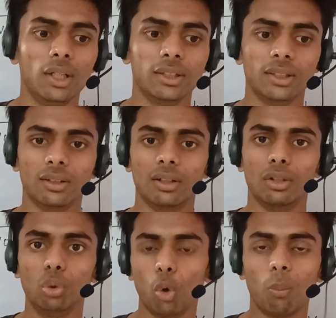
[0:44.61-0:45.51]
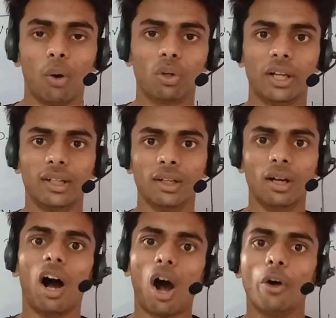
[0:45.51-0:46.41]
know about like
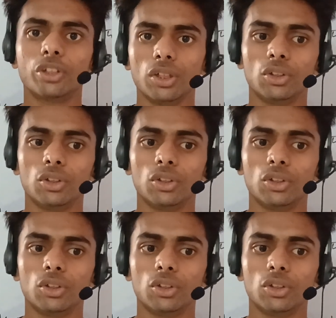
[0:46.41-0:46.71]
how actually